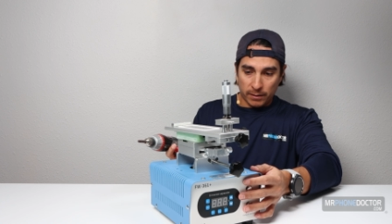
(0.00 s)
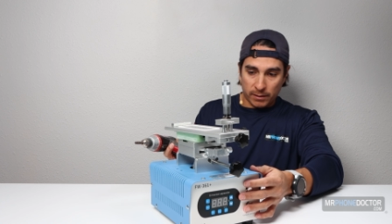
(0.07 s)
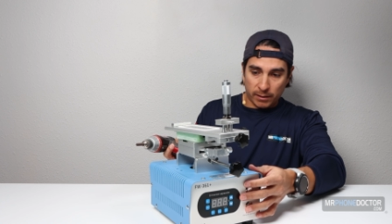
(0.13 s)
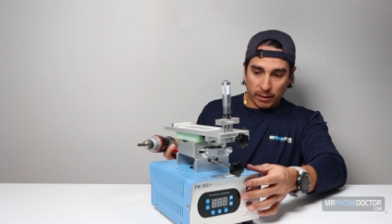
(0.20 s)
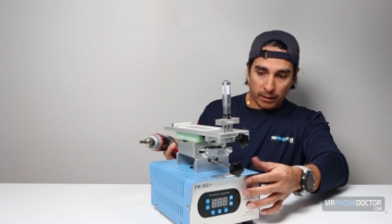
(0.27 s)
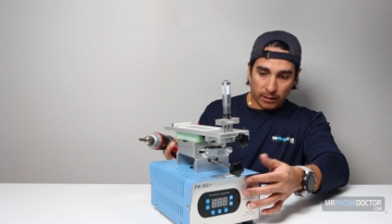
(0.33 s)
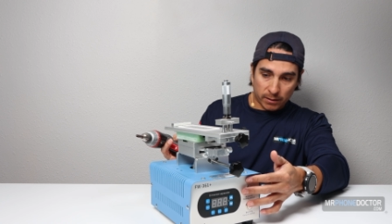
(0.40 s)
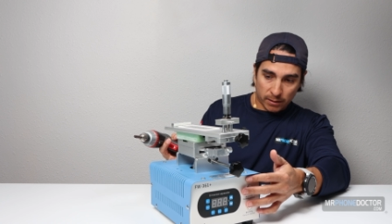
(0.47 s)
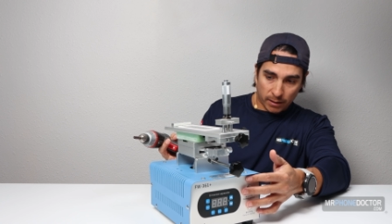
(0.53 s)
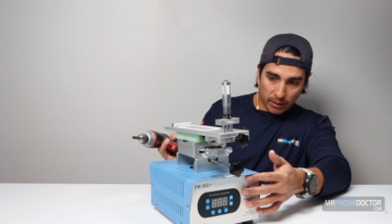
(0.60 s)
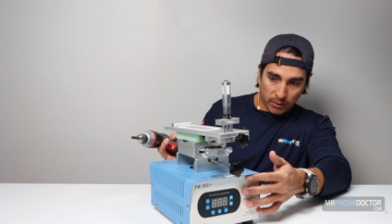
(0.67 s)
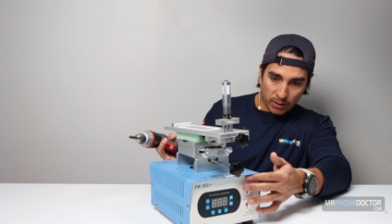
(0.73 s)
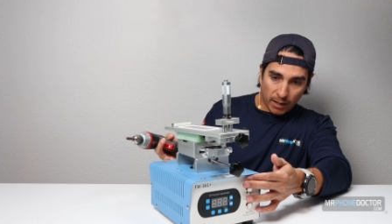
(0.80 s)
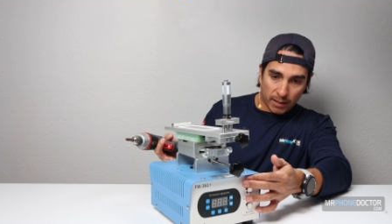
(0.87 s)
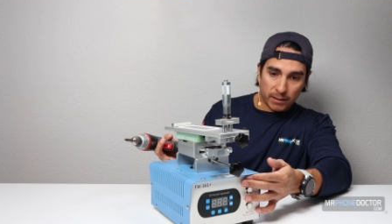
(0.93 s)
sinks that
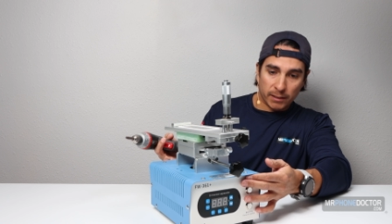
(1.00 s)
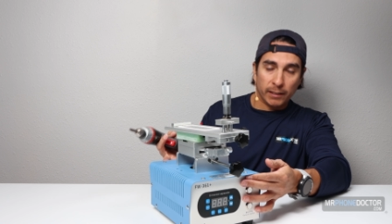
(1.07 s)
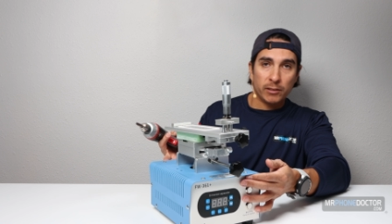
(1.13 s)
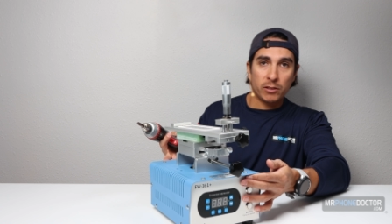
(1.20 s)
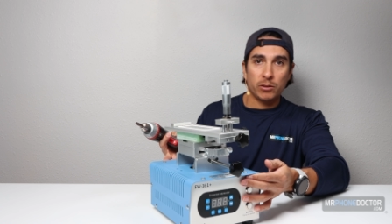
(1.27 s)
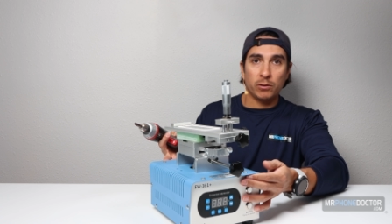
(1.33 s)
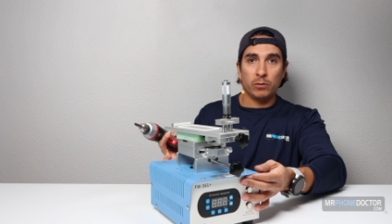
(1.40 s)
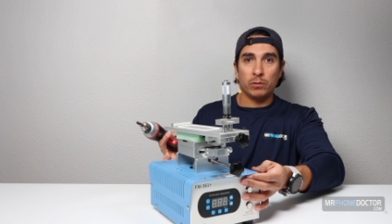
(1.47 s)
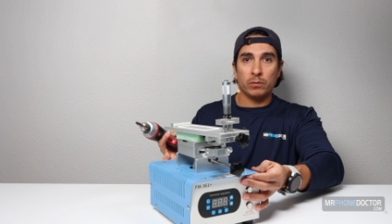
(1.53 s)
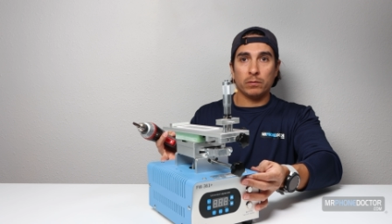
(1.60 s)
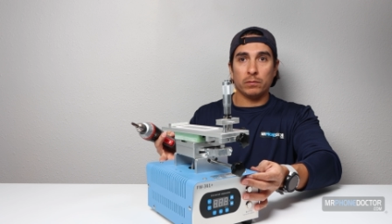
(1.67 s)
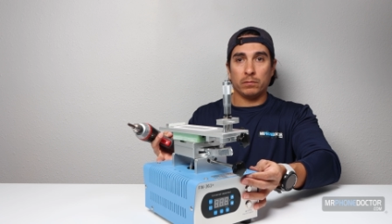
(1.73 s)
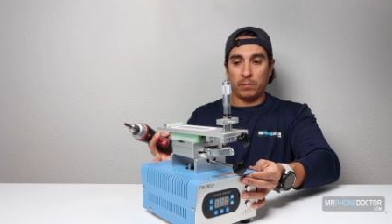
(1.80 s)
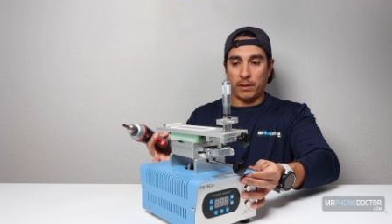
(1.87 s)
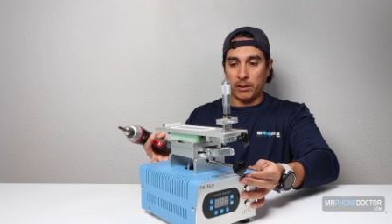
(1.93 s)
you guys need to
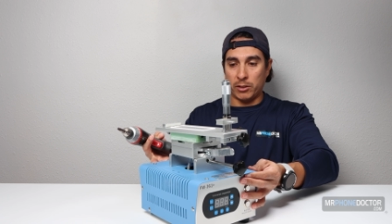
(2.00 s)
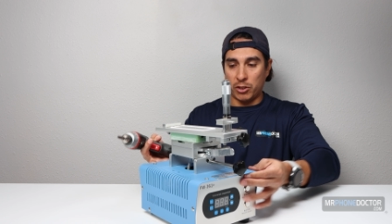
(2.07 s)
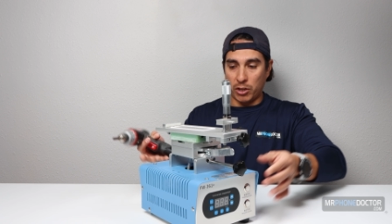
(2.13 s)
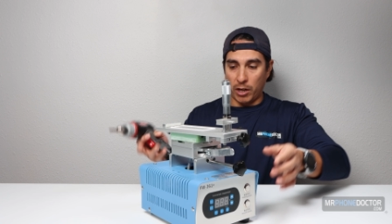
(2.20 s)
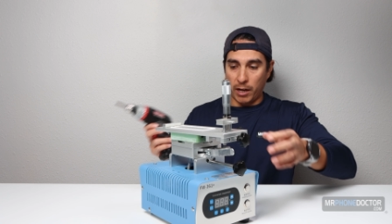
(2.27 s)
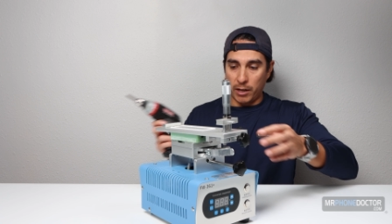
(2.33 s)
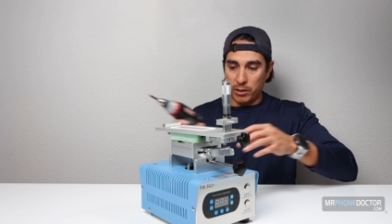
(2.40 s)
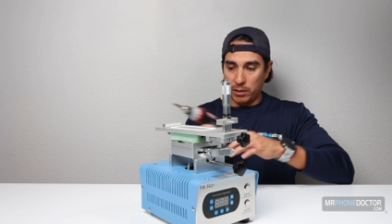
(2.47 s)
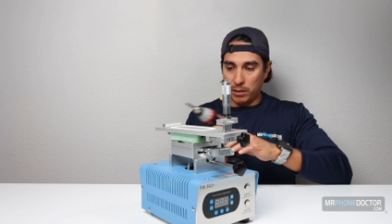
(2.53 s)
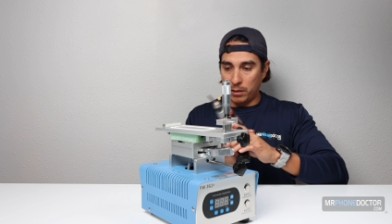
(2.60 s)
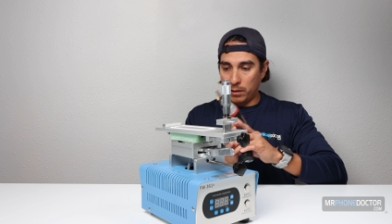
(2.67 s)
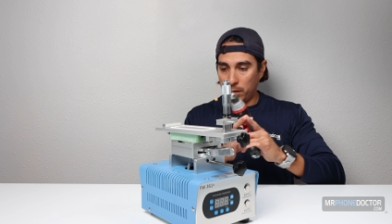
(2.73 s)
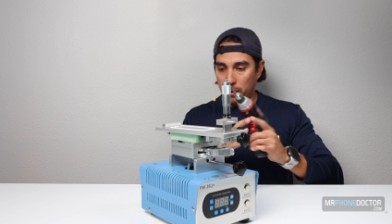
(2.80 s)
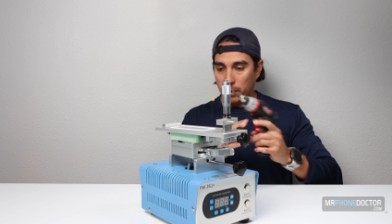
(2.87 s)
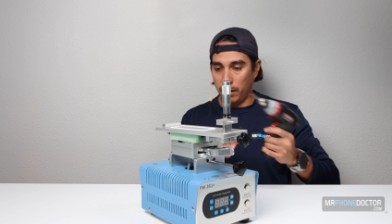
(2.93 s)

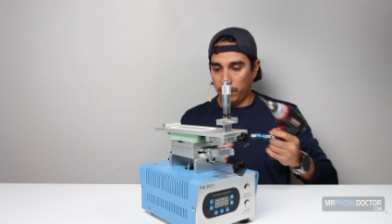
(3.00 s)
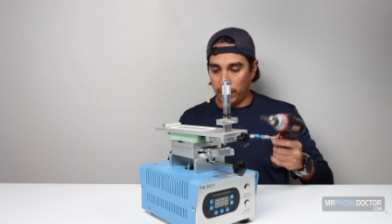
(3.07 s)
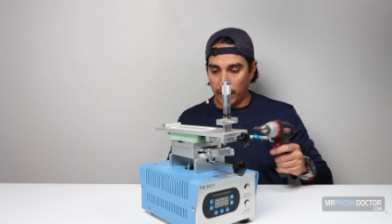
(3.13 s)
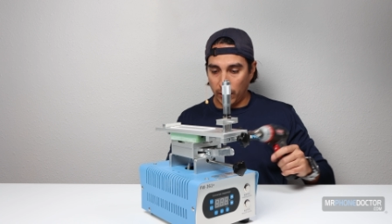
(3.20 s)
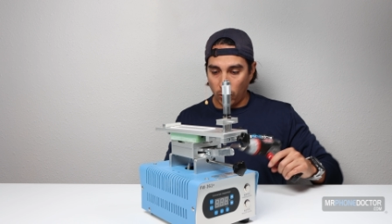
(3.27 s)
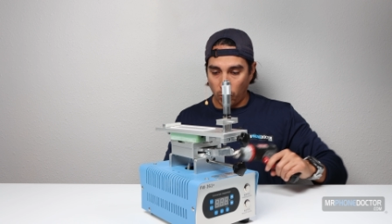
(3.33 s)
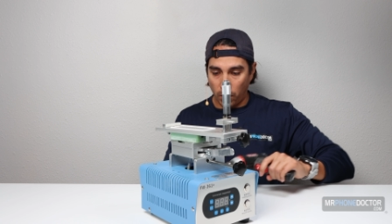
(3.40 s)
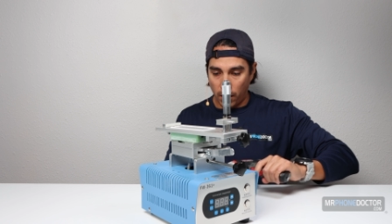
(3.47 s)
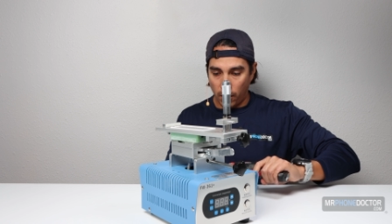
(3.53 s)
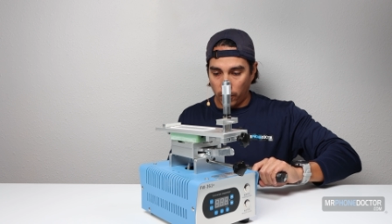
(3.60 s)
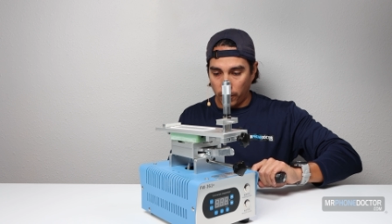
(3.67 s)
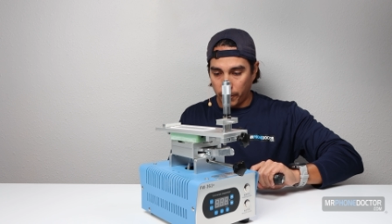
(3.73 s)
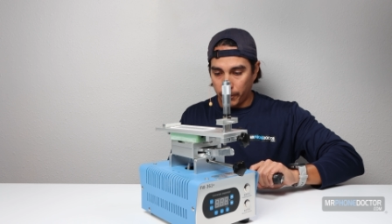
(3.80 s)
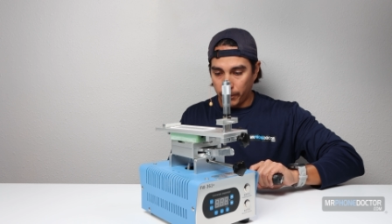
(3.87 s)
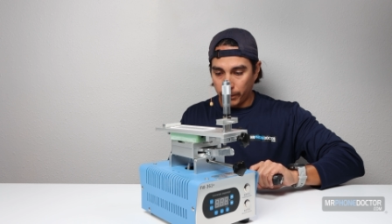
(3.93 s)
exchange if they go
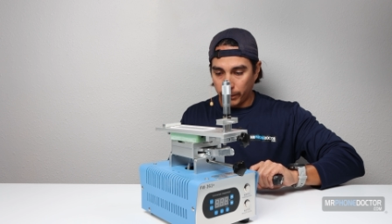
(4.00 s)
out.